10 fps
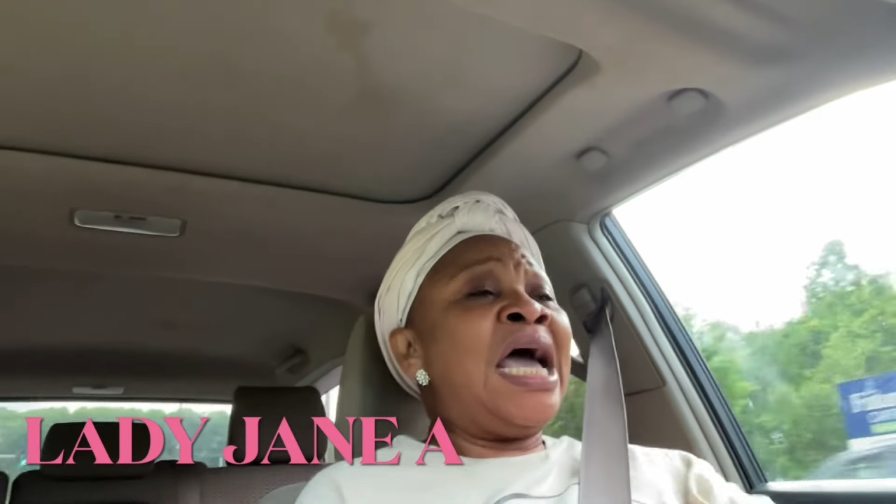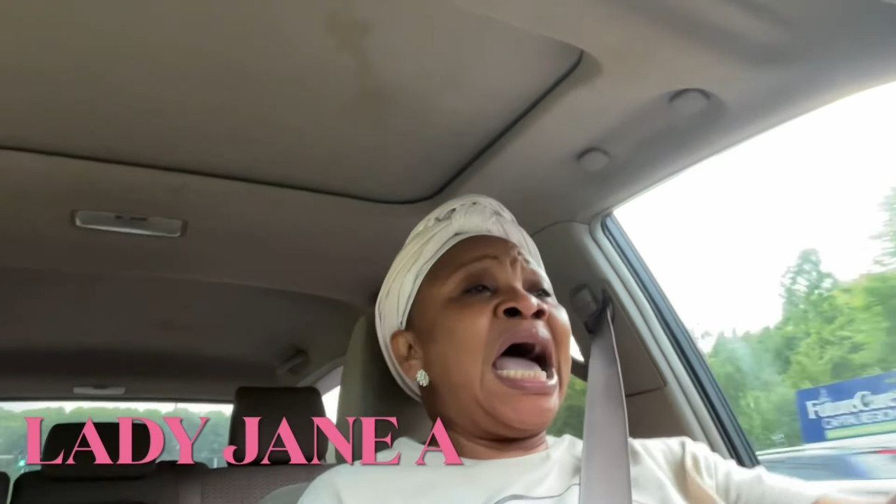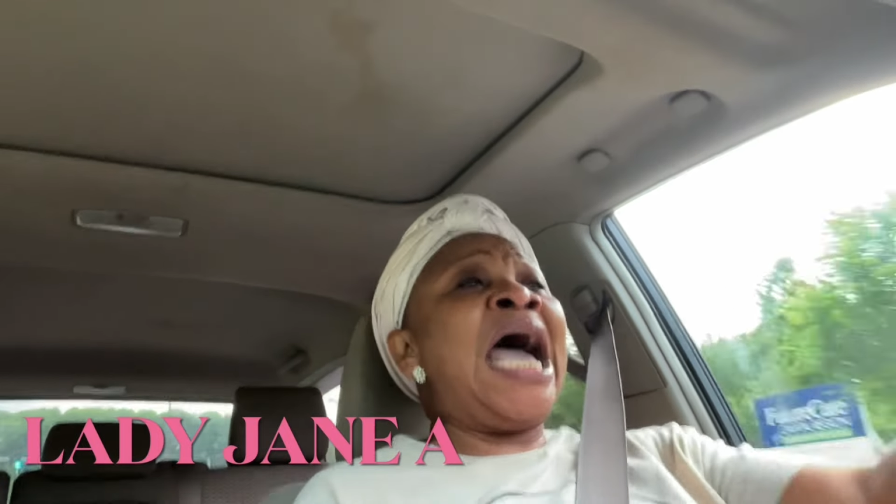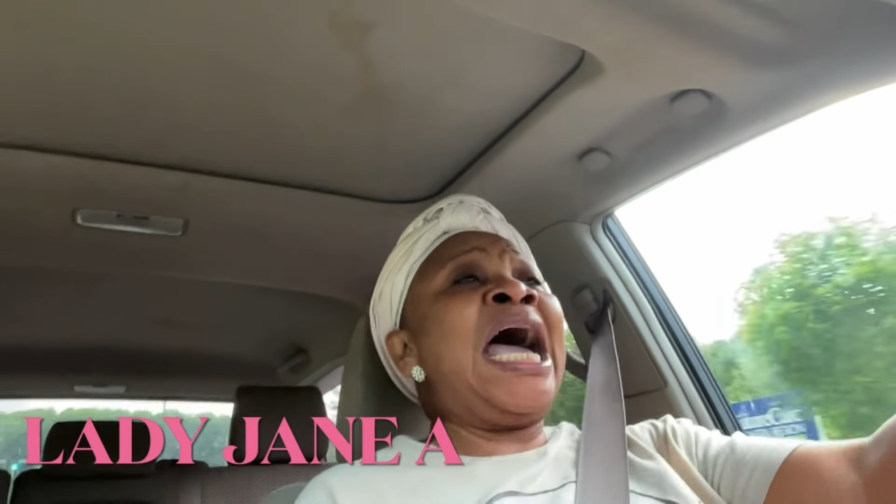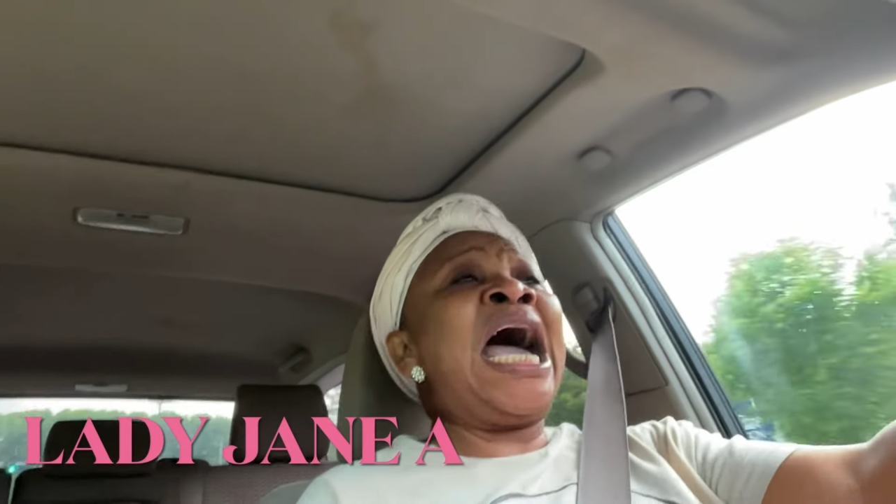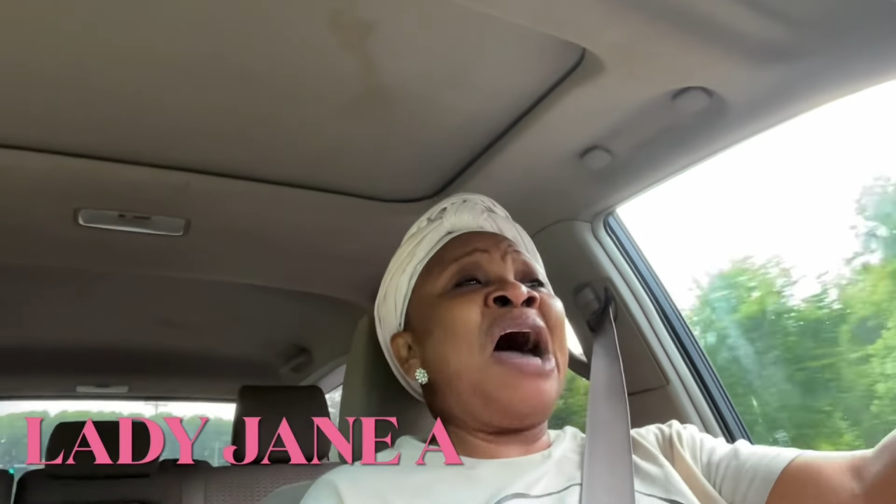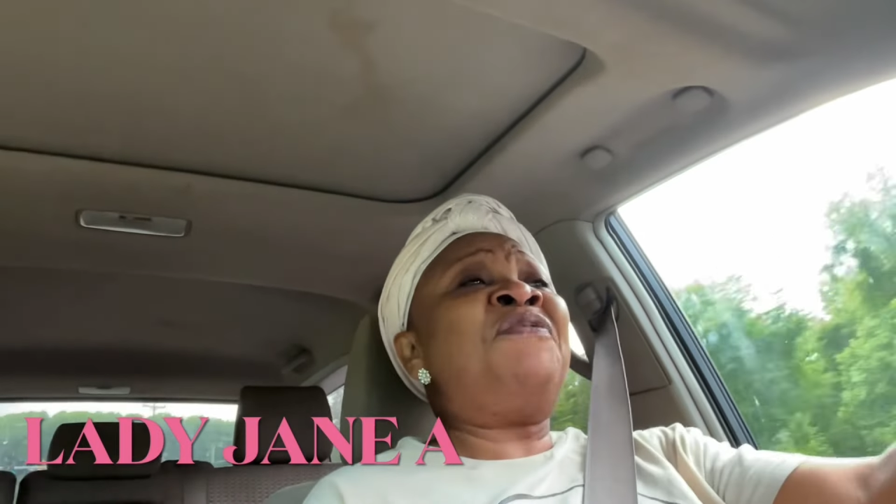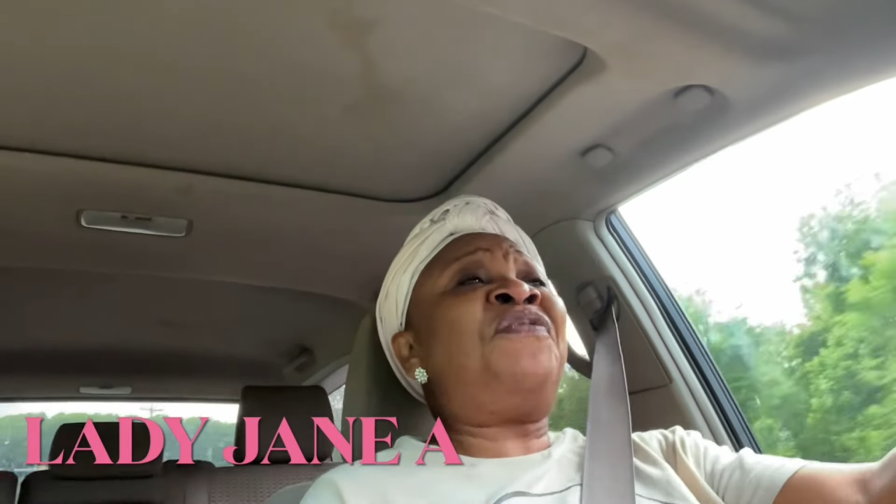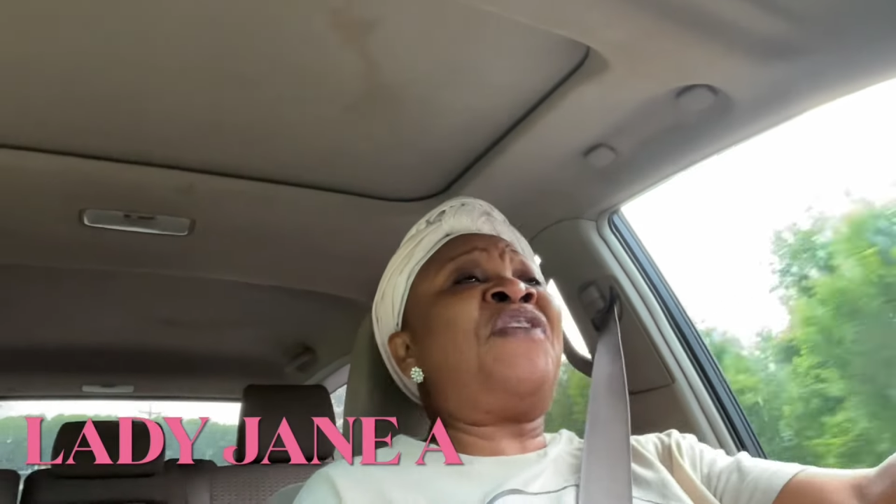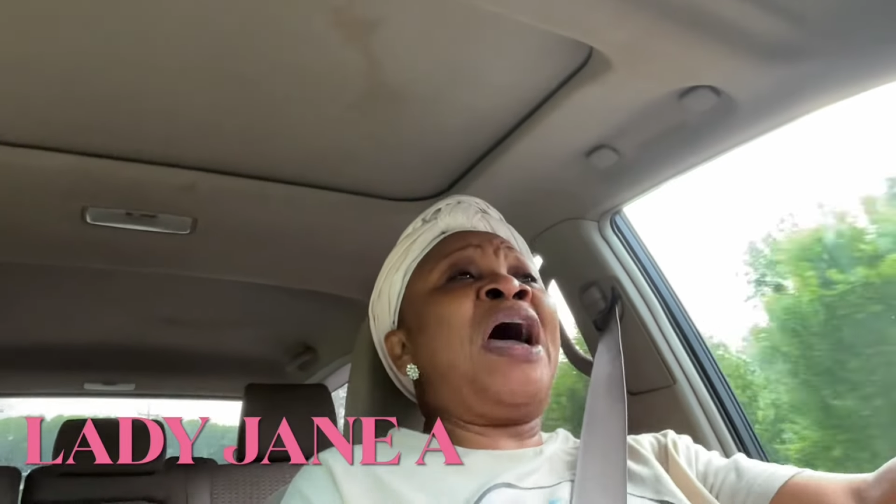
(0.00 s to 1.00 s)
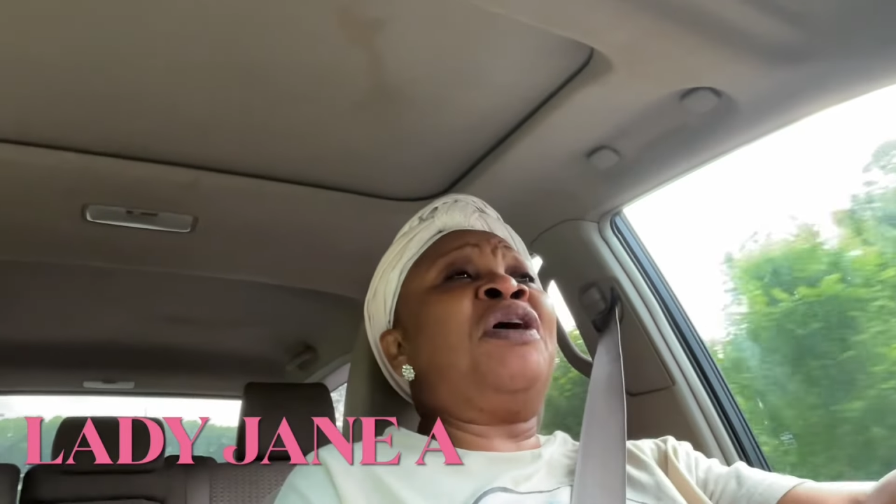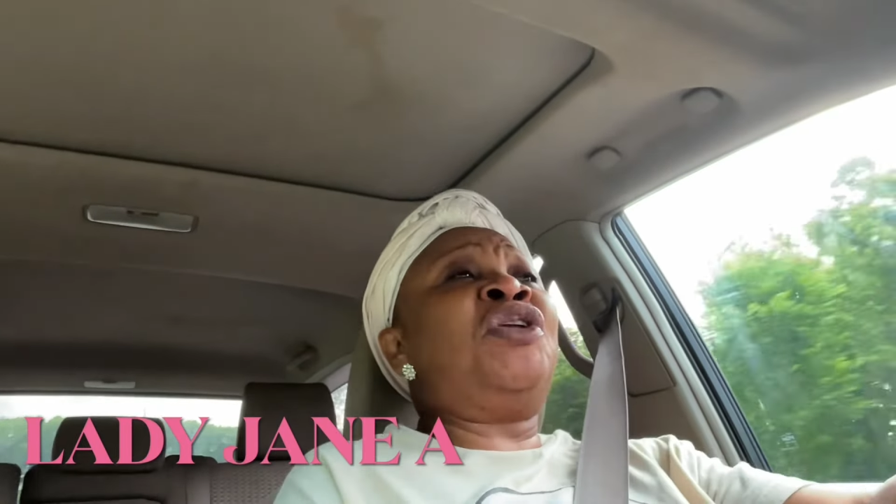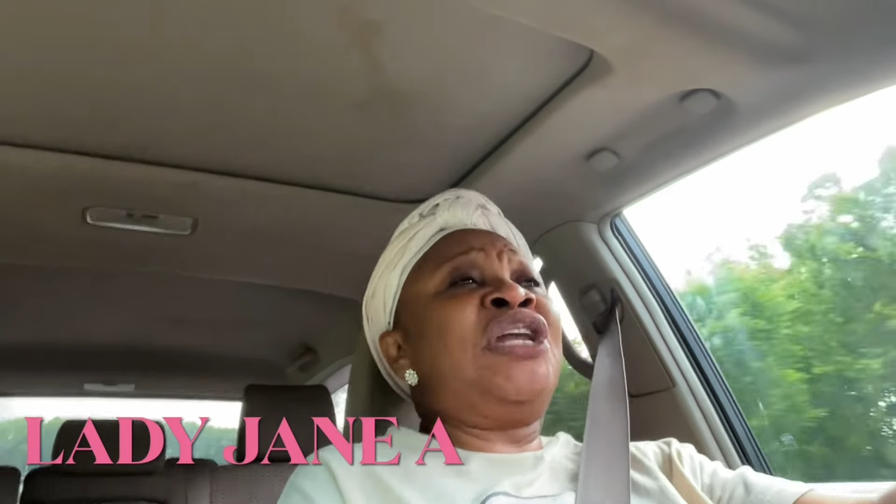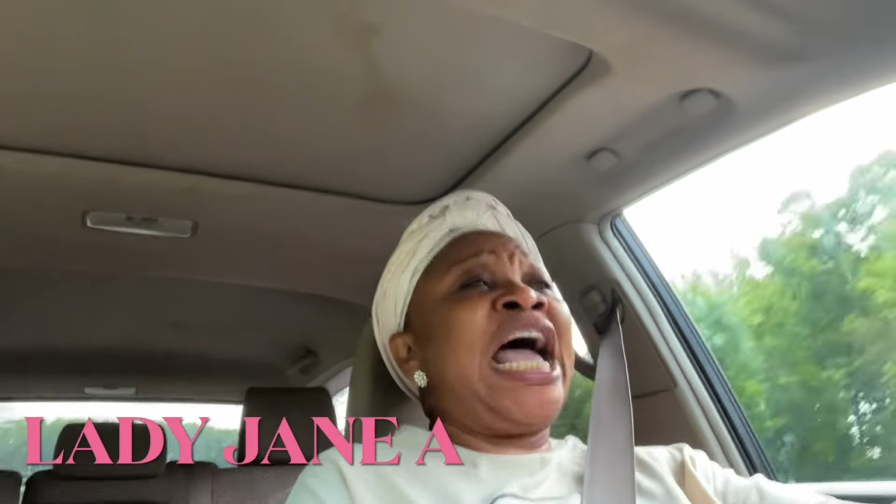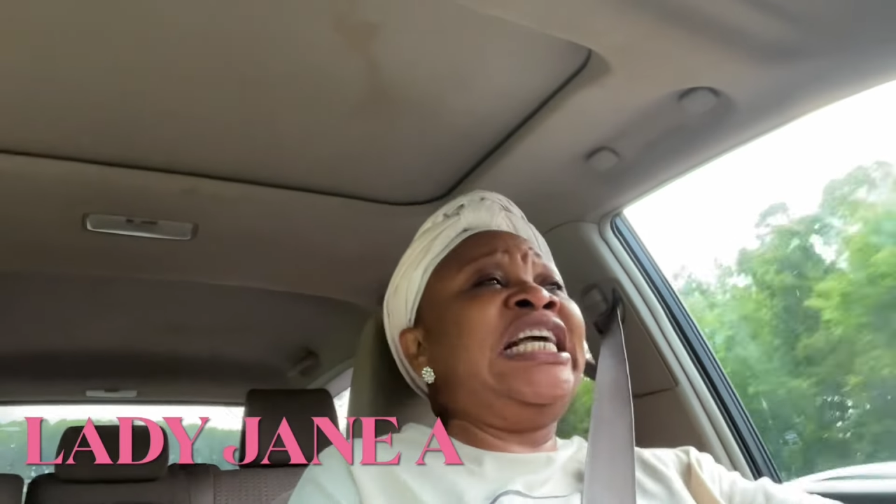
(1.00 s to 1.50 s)
I have failed
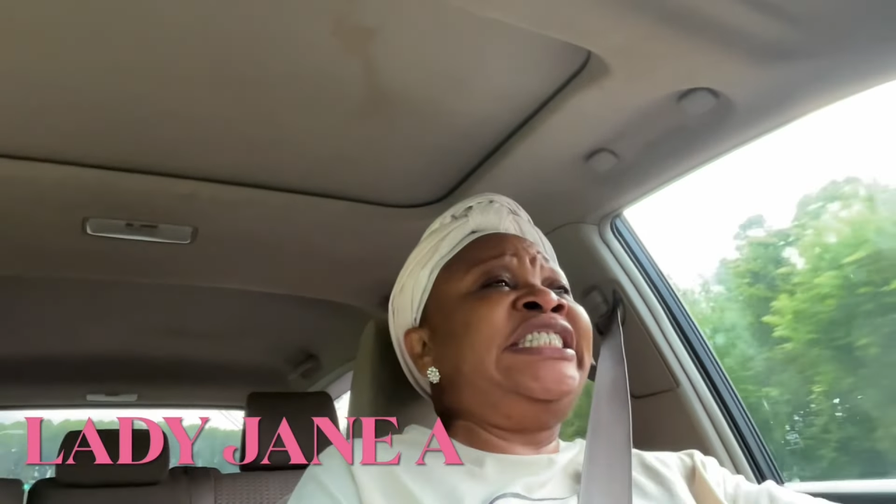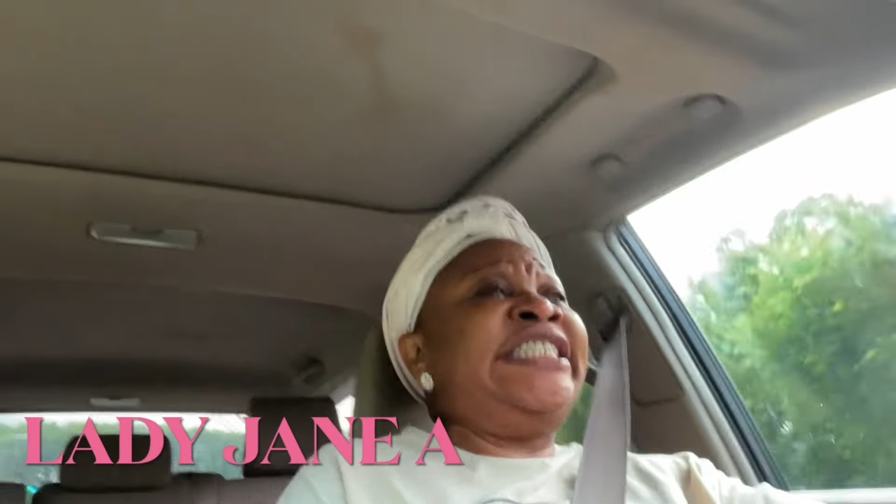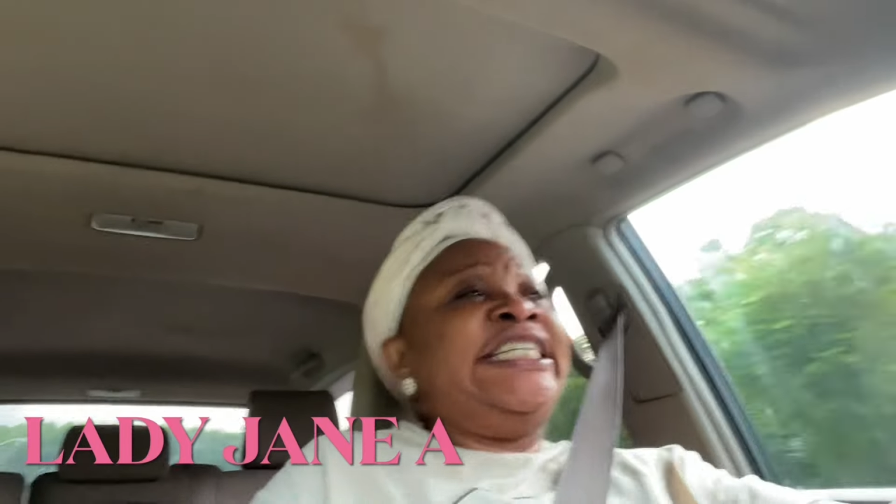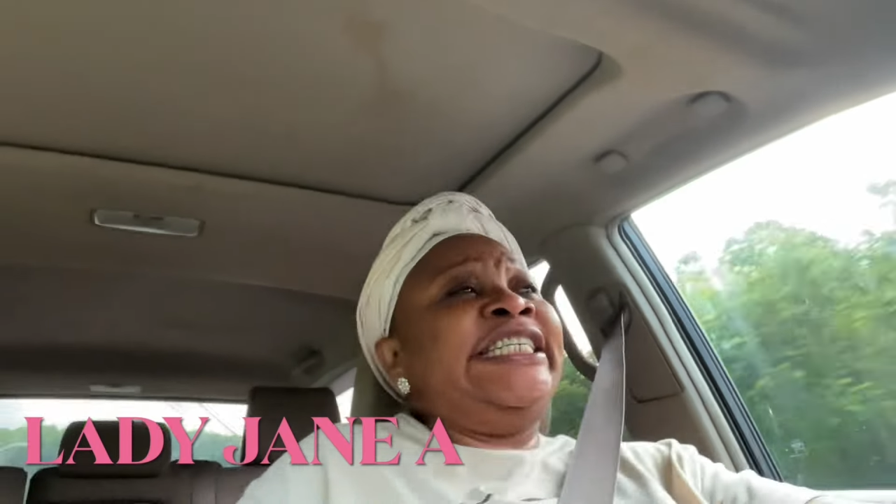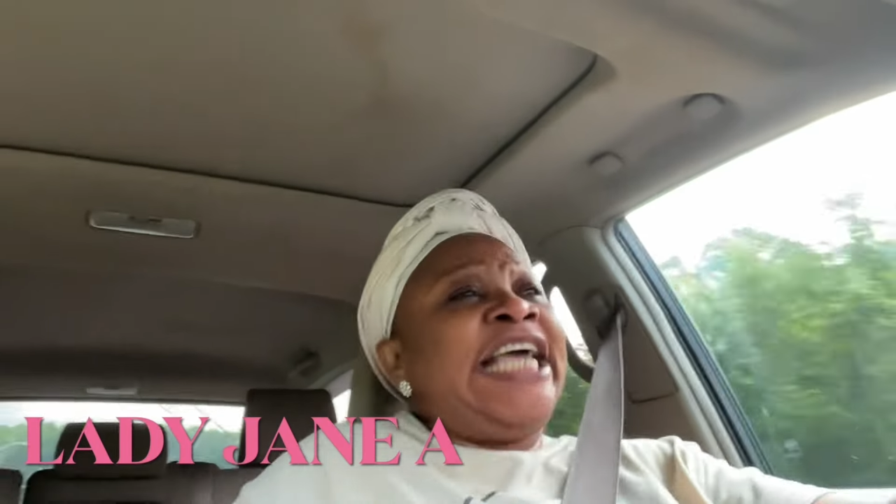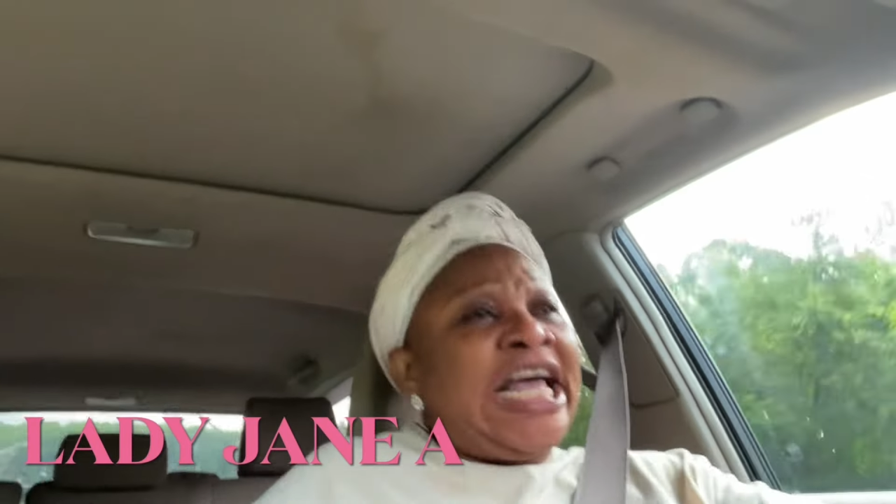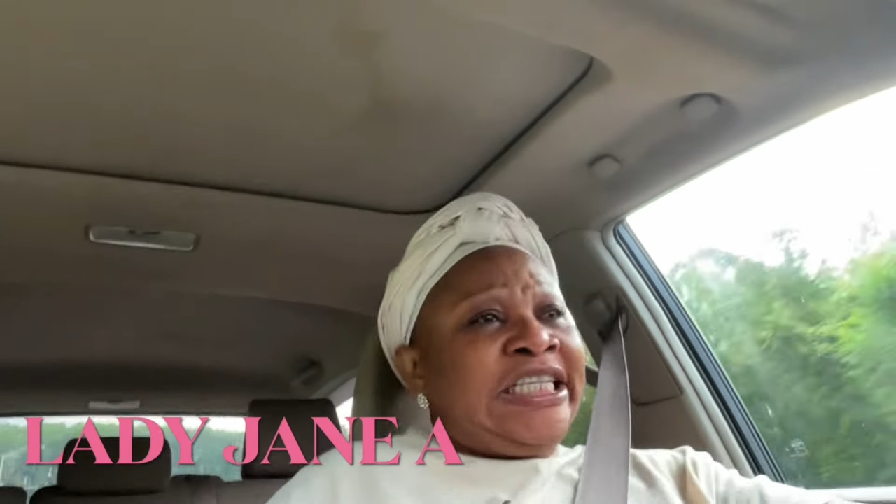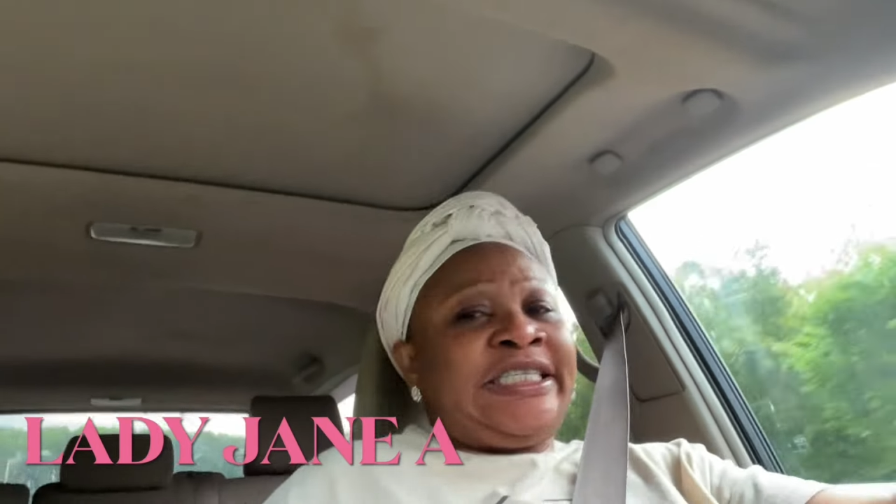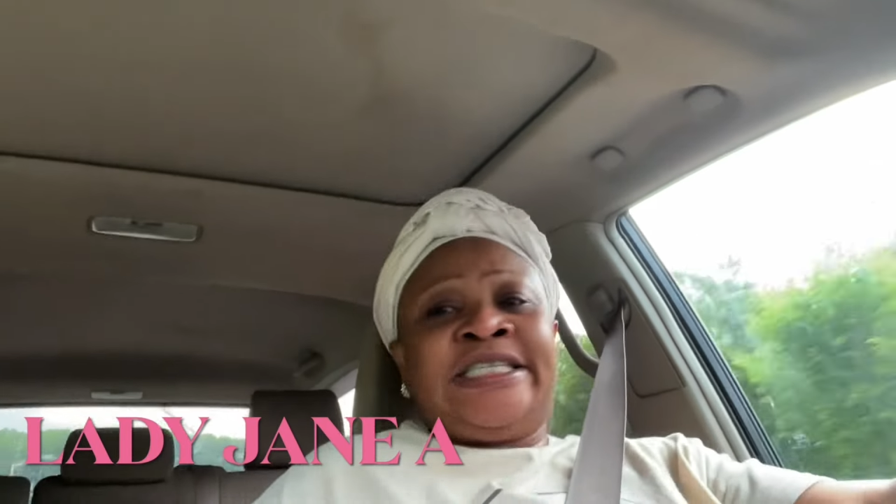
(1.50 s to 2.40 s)
Nigerians.